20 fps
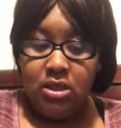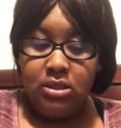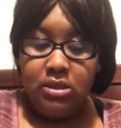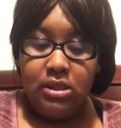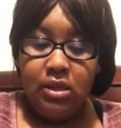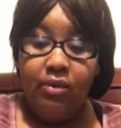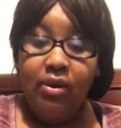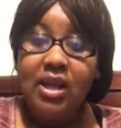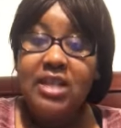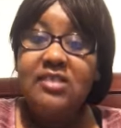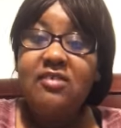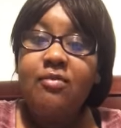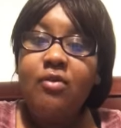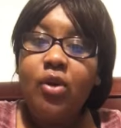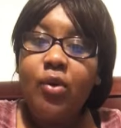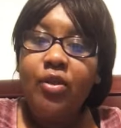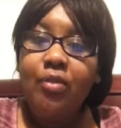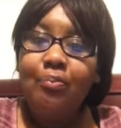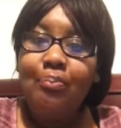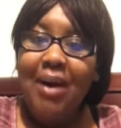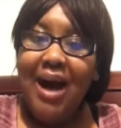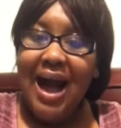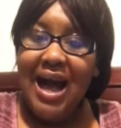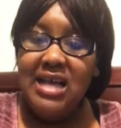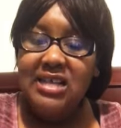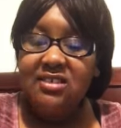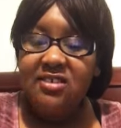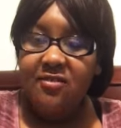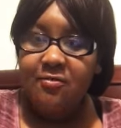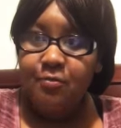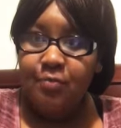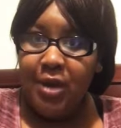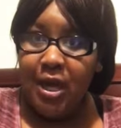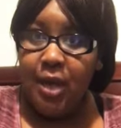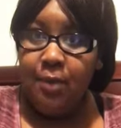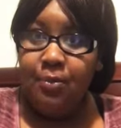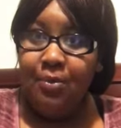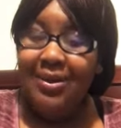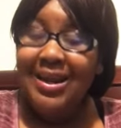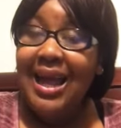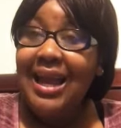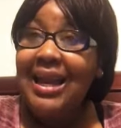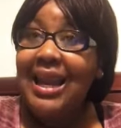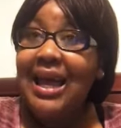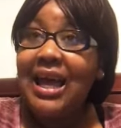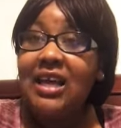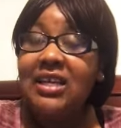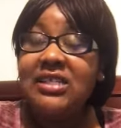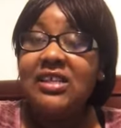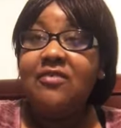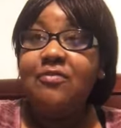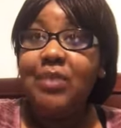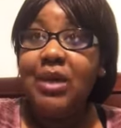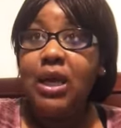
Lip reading: Surround yourself with positive people, not negative